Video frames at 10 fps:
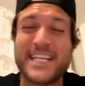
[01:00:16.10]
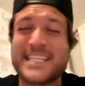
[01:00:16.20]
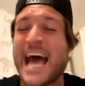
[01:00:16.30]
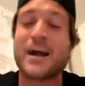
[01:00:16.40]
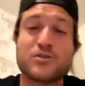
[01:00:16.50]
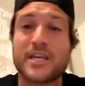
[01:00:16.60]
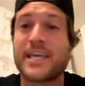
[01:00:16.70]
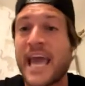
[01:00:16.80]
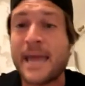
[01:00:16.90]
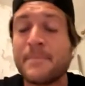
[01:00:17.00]
tackles a
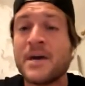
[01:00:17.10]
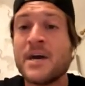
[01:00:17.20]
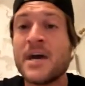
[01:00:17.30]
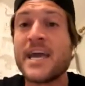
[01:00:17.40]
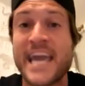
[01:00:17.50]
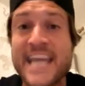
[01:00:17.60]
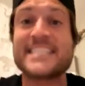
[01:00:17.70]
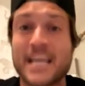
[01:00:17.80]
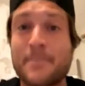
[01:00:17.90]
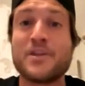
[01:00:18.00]
game. He's going
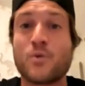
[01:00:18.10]
to be the